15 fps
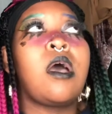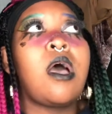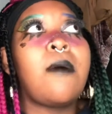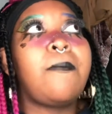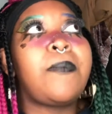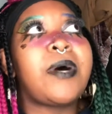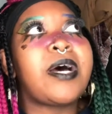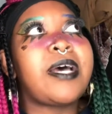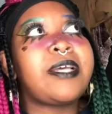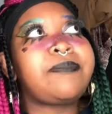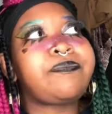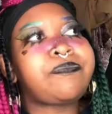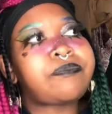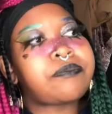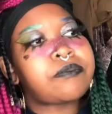But
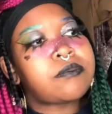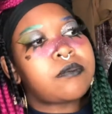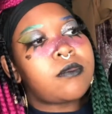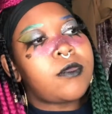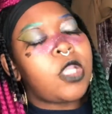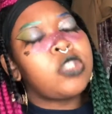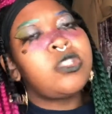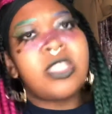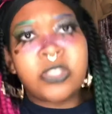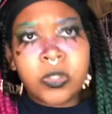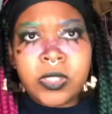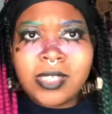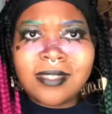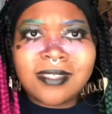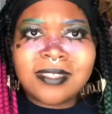so I totally
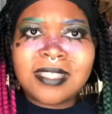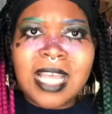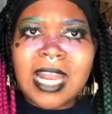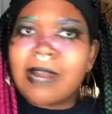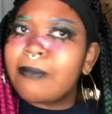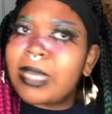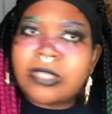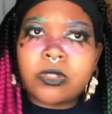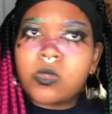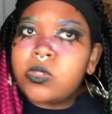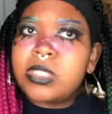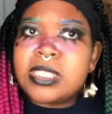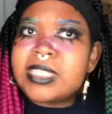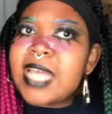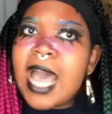understand, like, those things
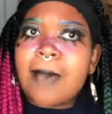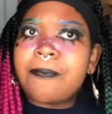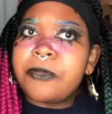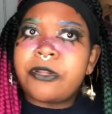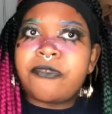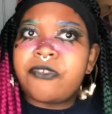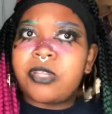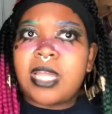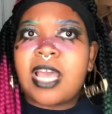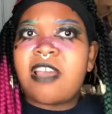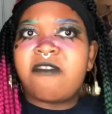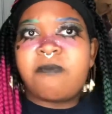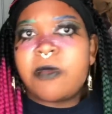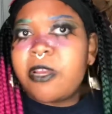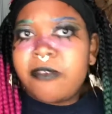happen in real life,
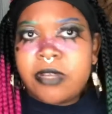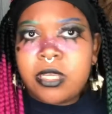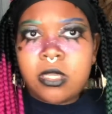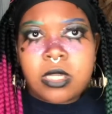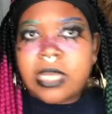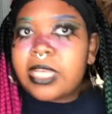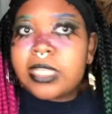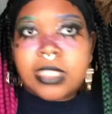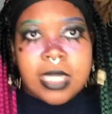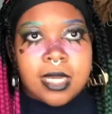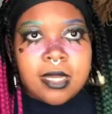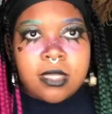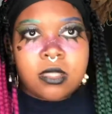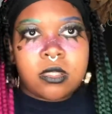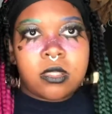period. Like, it
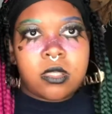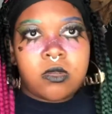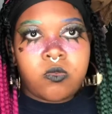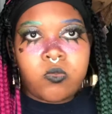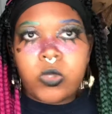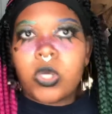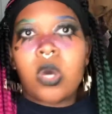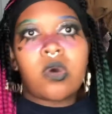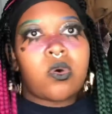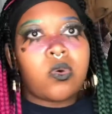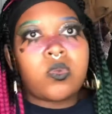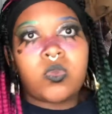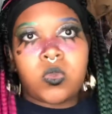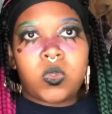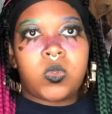does. We all go through
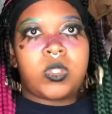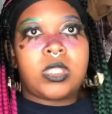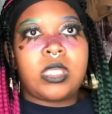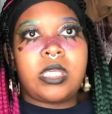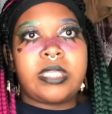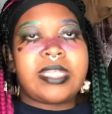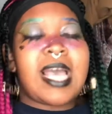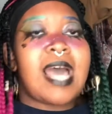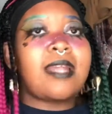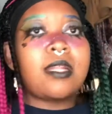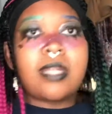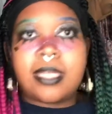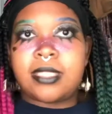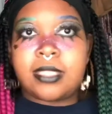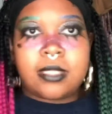those things.
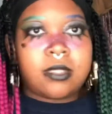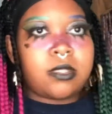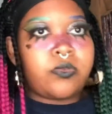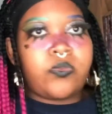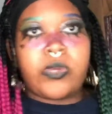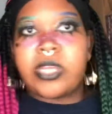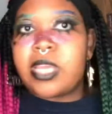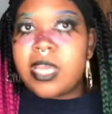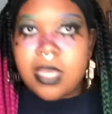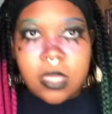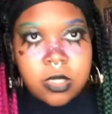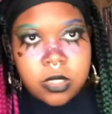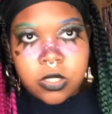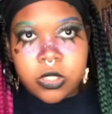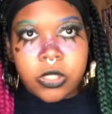Adolescents, we're
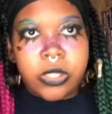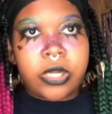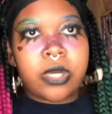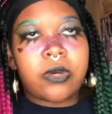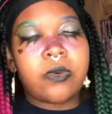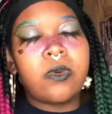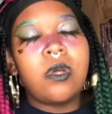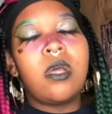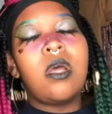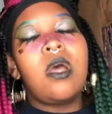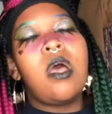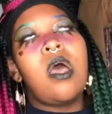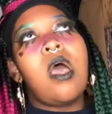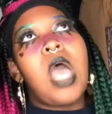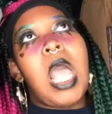kids,
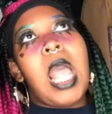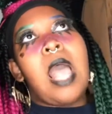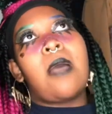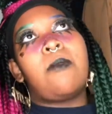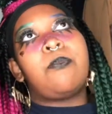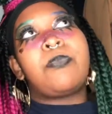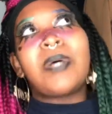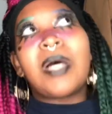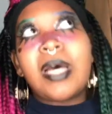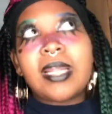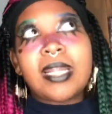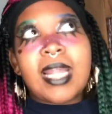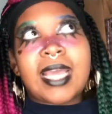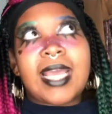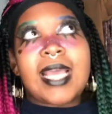But
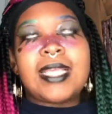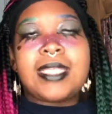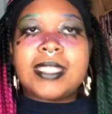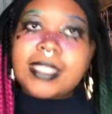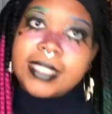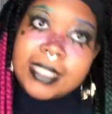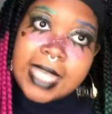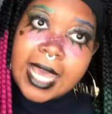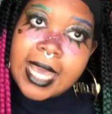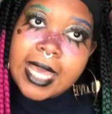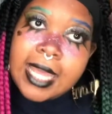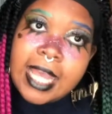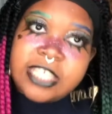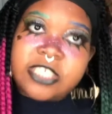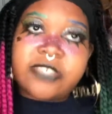like I said, I
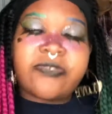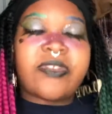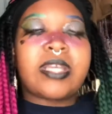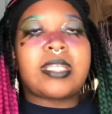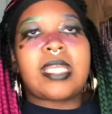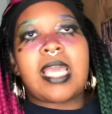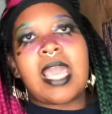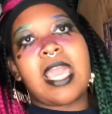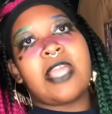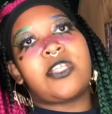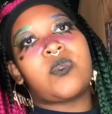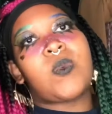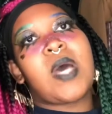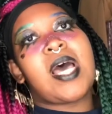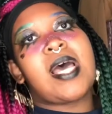just feel like the age
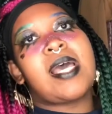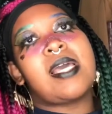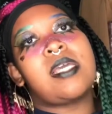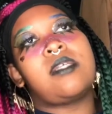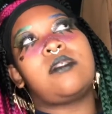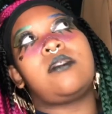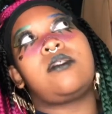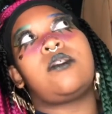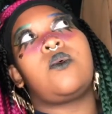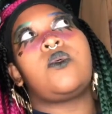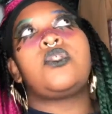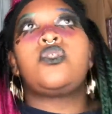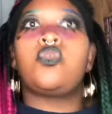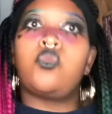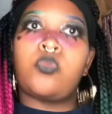wise was
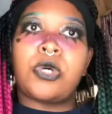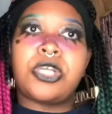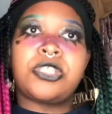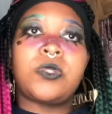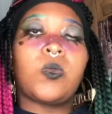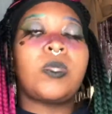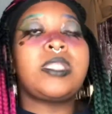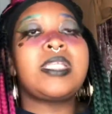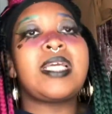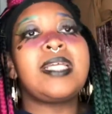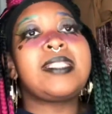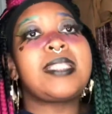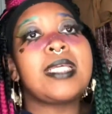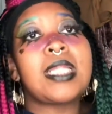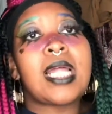too much. The one thing I
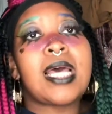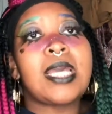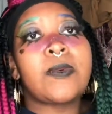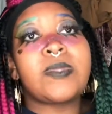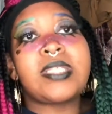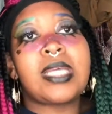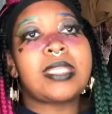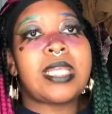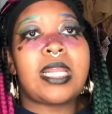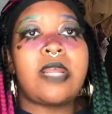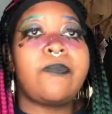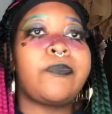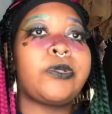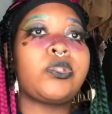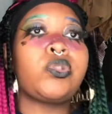did like was that they didn't
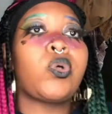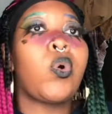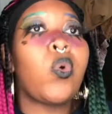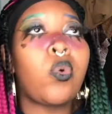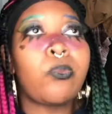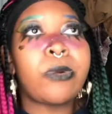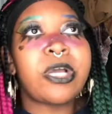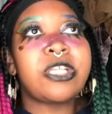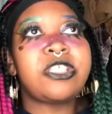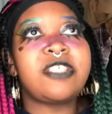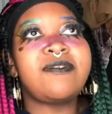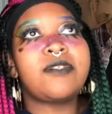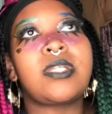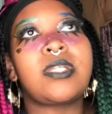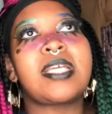put too much, even though
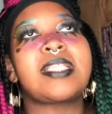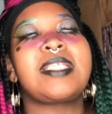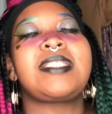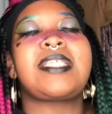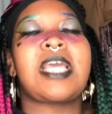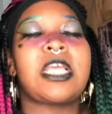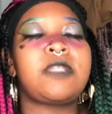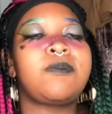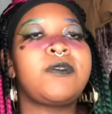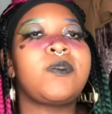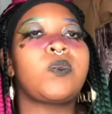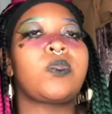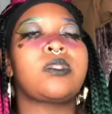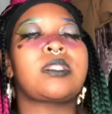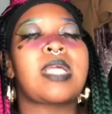the dance moves was
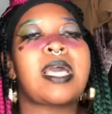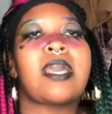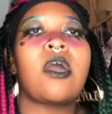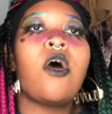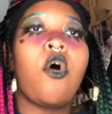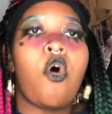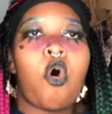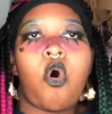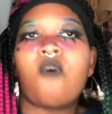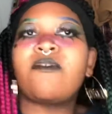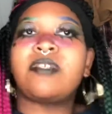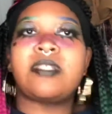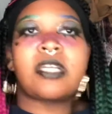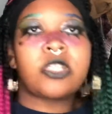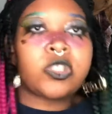like over
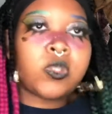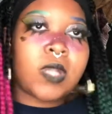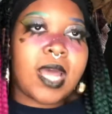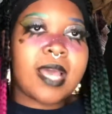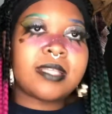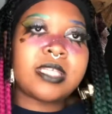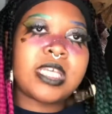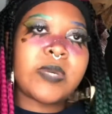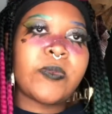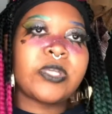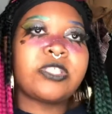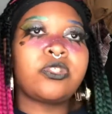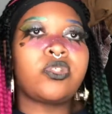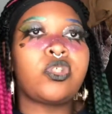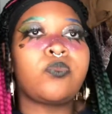sexualizing, it wasn't
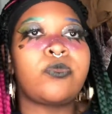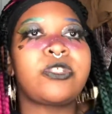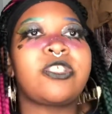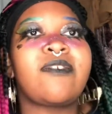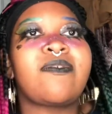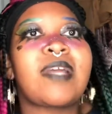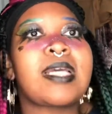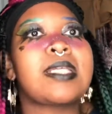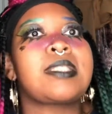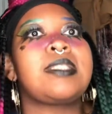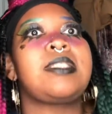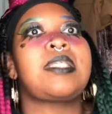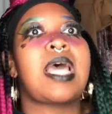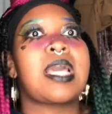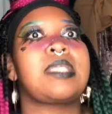too much of like
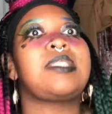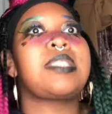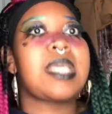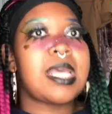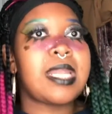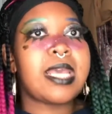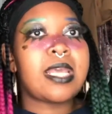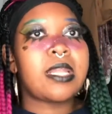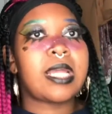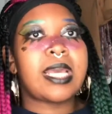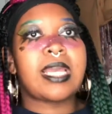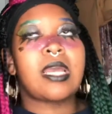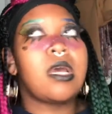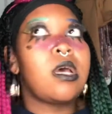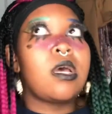sex in it. Like
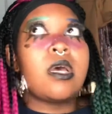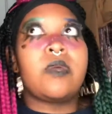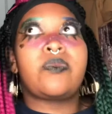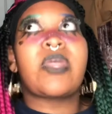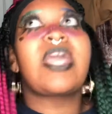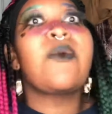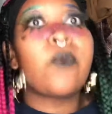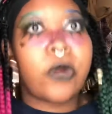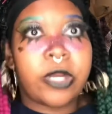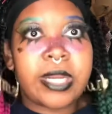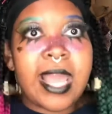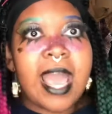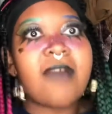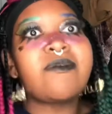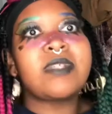they weren't
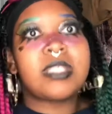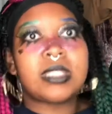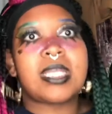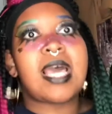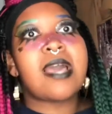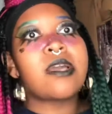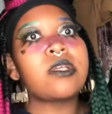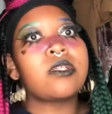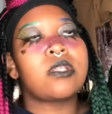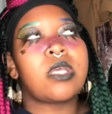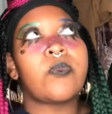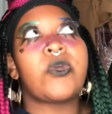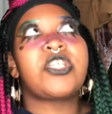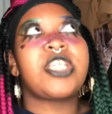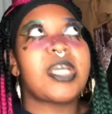having sex,
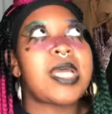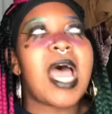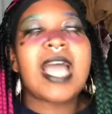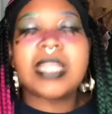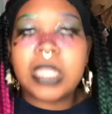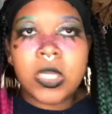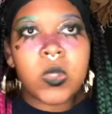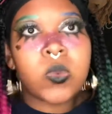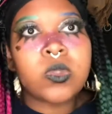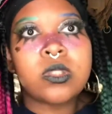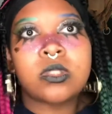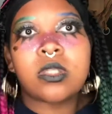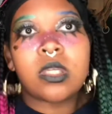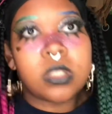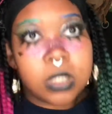which I think was
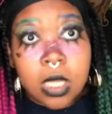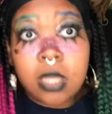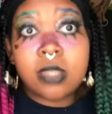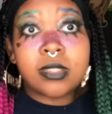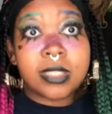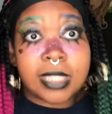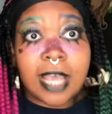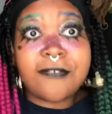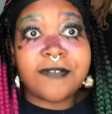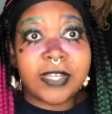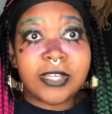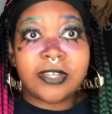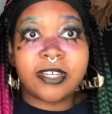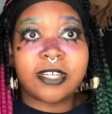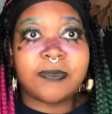definitely
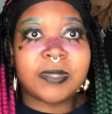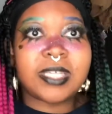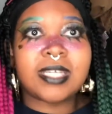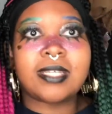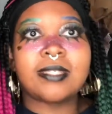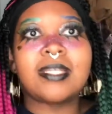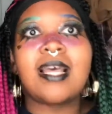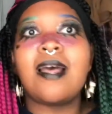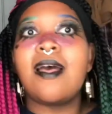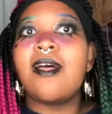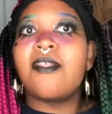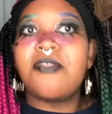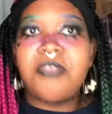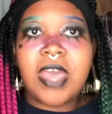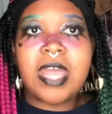good, because
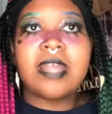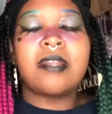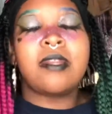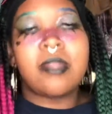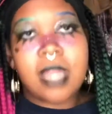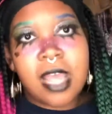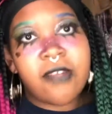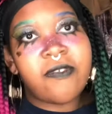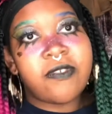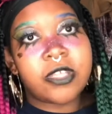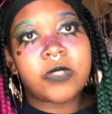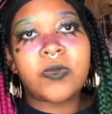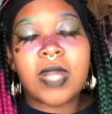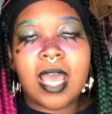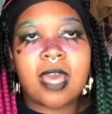then Netflix would
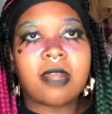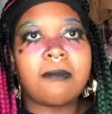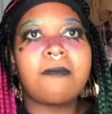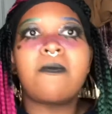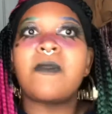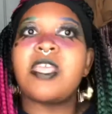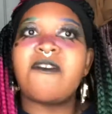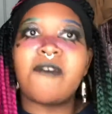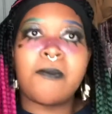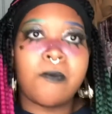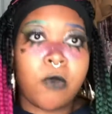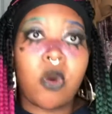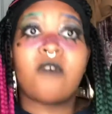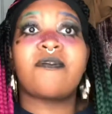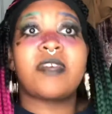have had even more
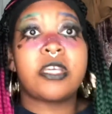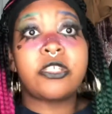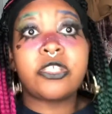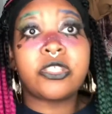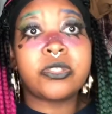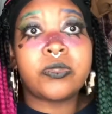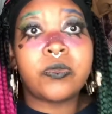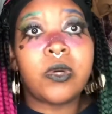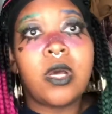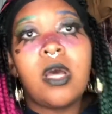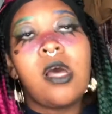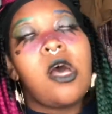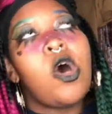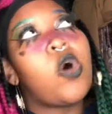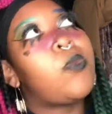of an issue.
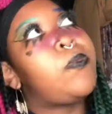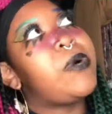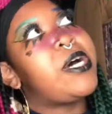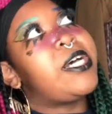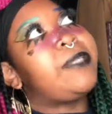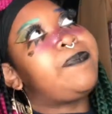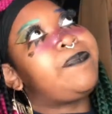But